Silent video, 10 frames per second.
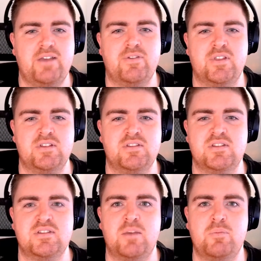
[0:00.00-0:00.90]
for this the
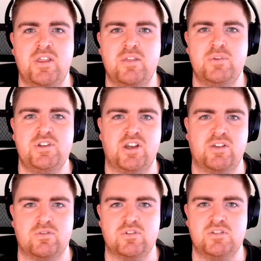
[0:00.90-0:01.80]
same way that we check
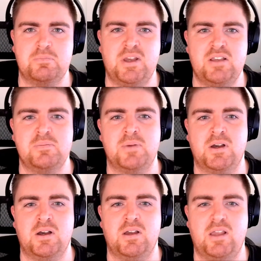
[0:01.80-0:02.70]
for a
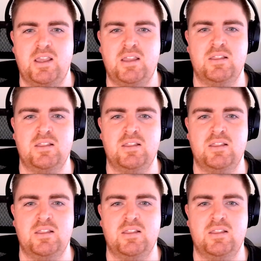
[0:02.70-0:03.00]
spacebar in the